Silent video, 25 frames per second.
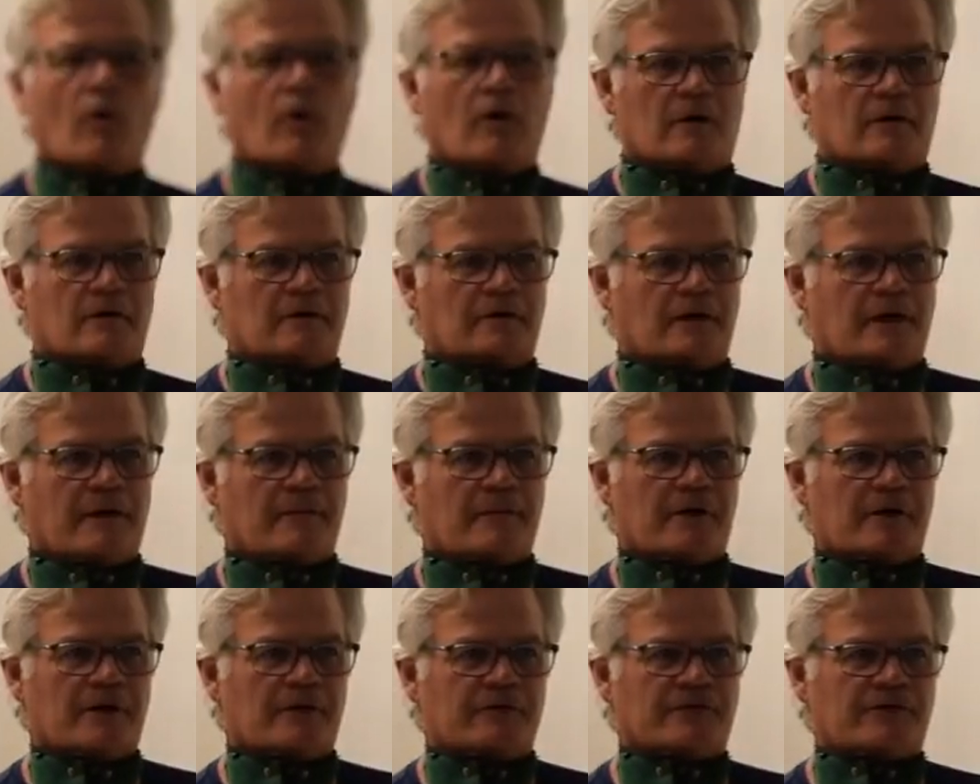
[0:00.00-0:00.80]
I'm going to
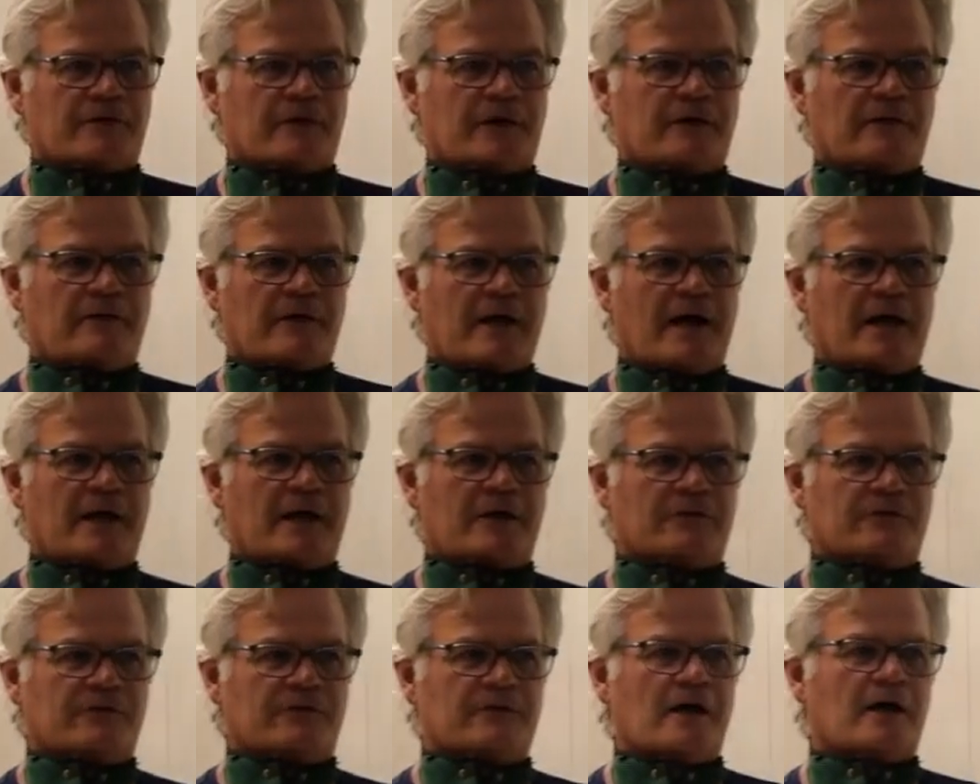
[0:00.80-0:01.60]
say that is
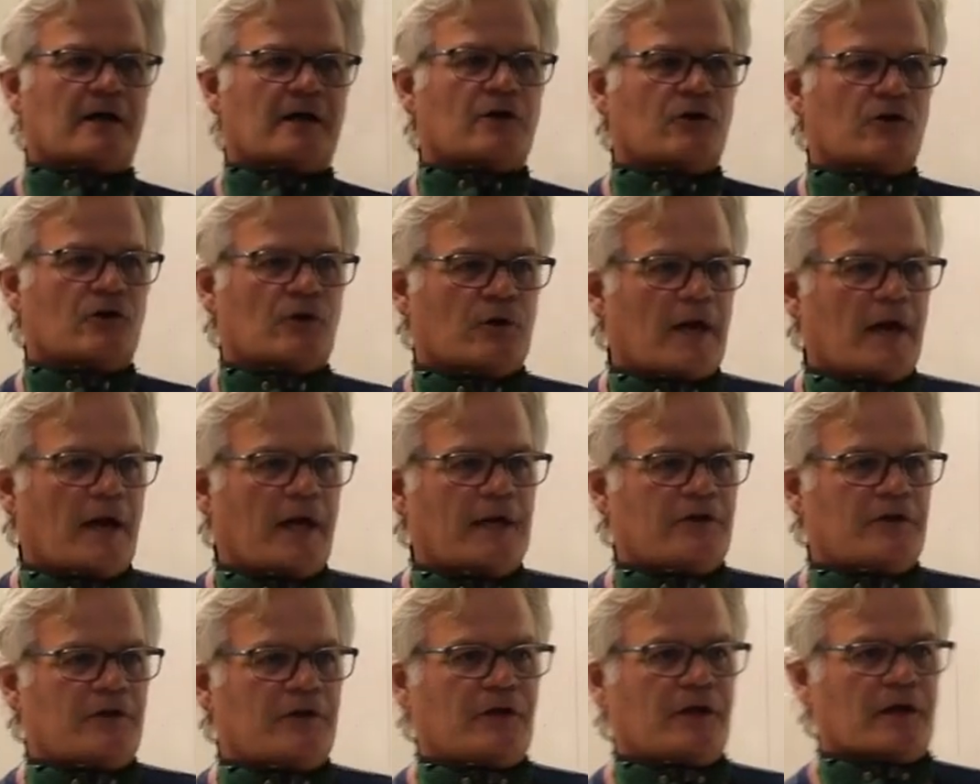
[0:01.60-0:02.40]
not a good
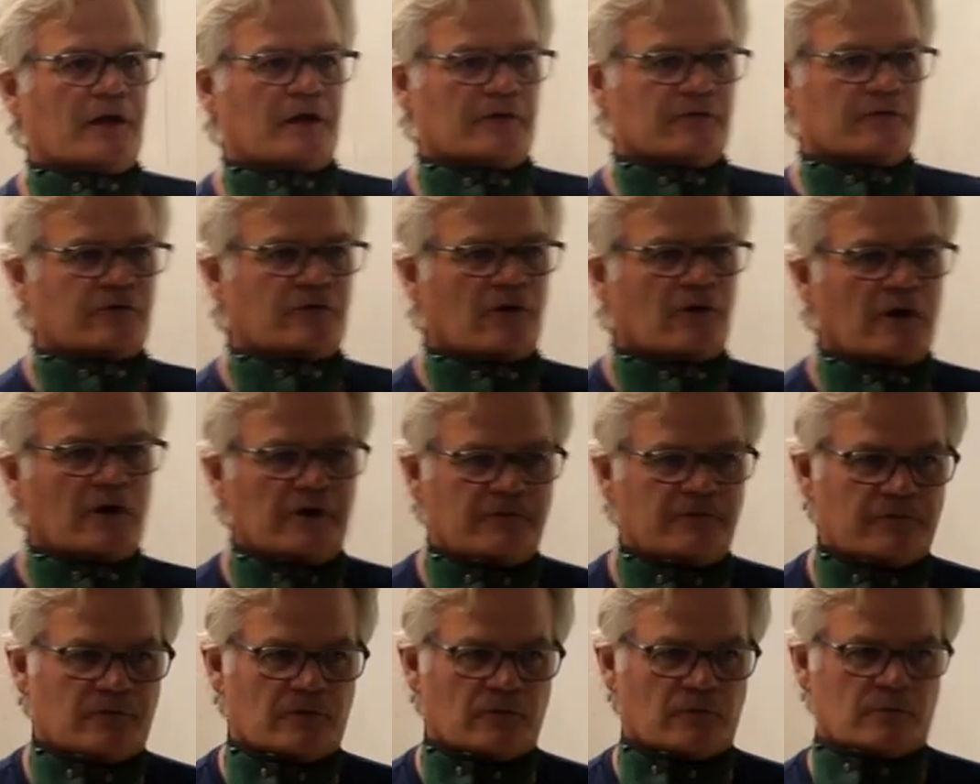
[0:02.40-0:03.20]
idea. Sorry for
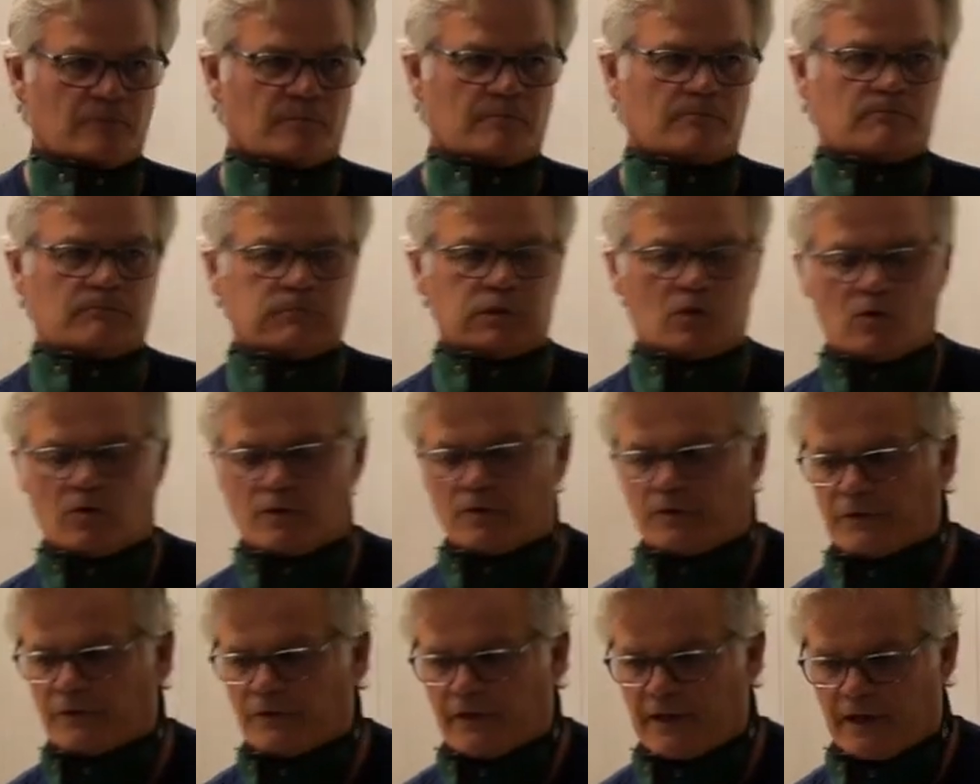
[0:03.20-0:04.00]
blowing
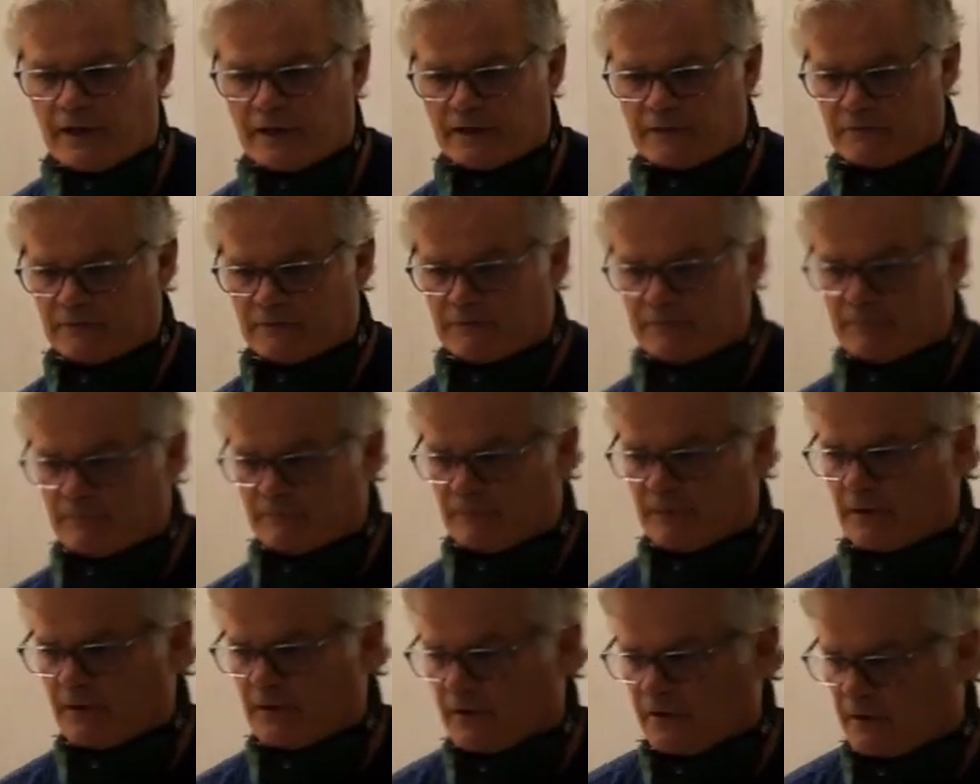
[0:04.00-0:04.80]
that
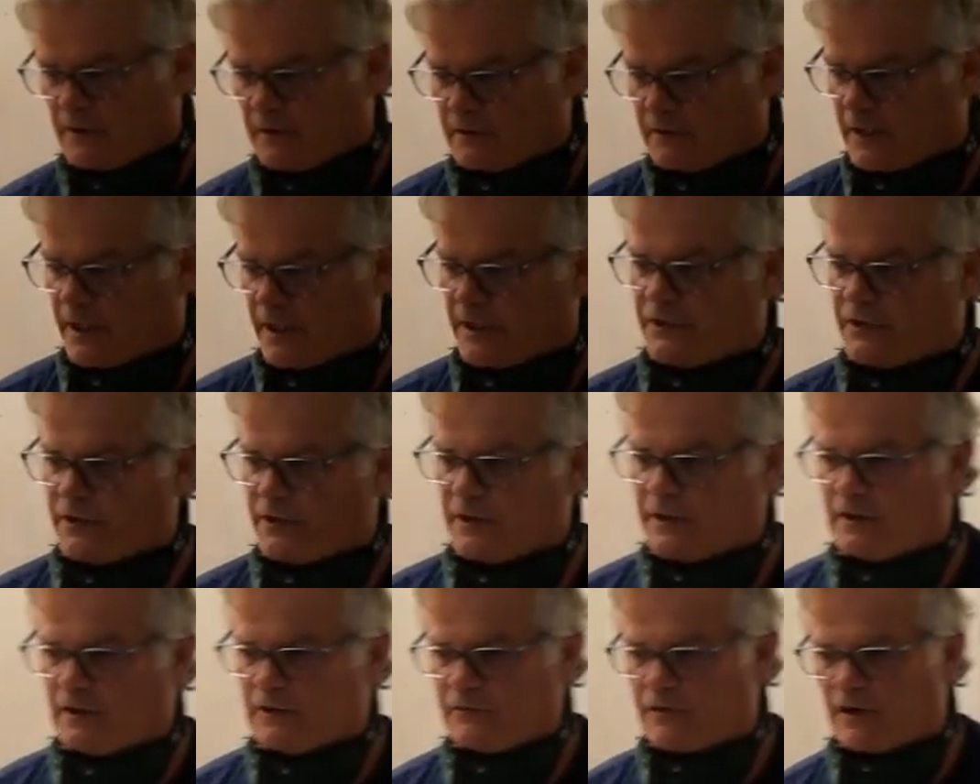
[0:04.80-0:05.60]
idea
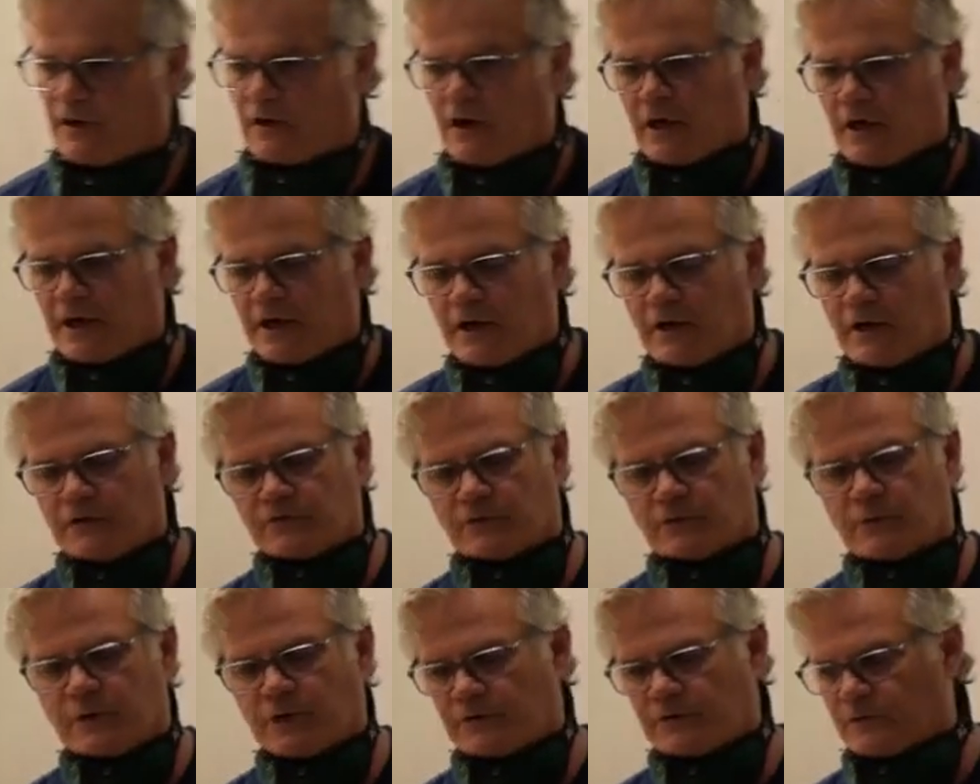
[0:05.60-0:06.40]
there. Here's the
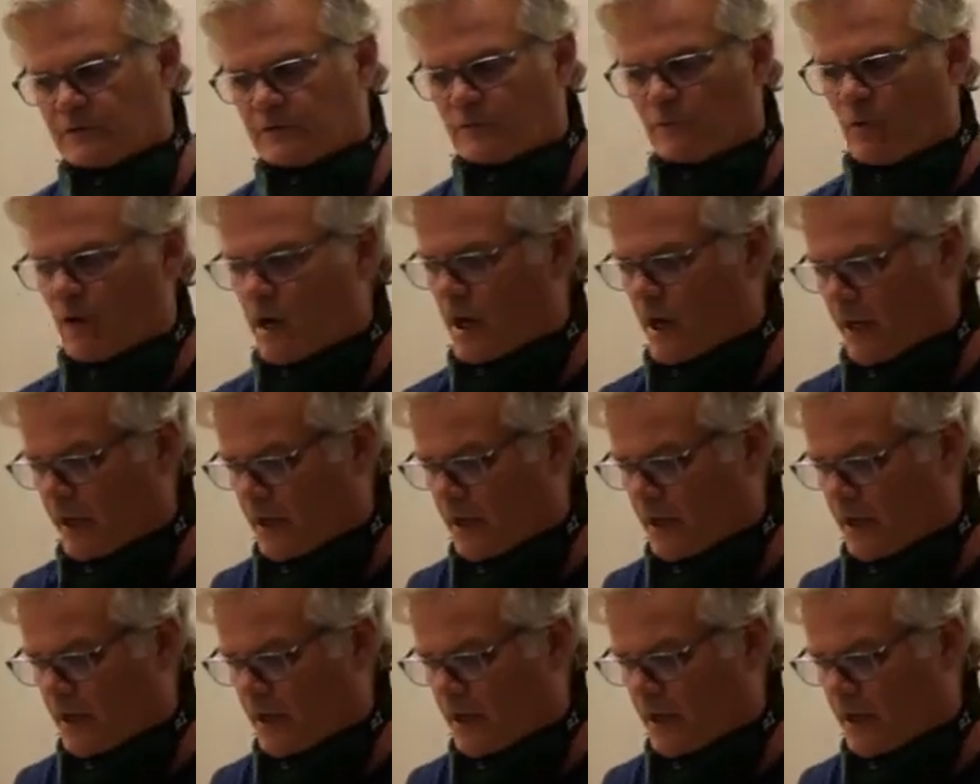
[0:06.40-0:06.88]
reason why.